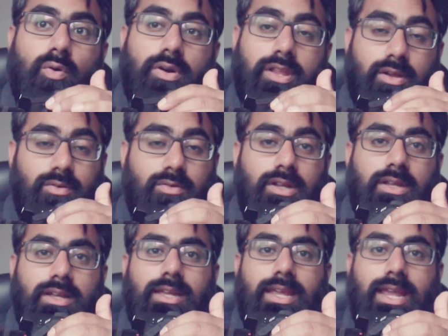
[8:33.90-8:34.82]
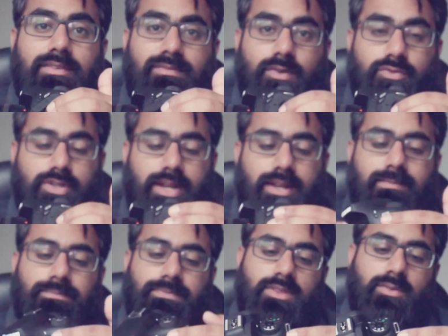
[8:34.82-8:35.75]
audio headphone jack,
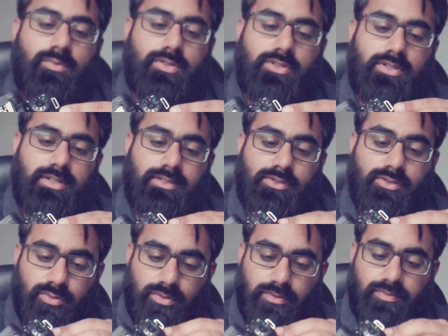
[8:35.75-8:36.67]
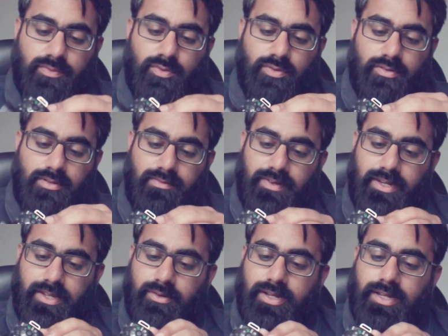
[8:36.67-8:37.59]
which is cool for
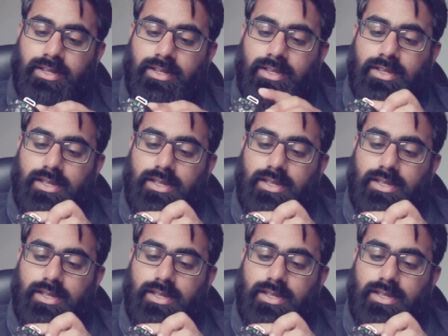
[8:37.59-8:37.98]
videoing.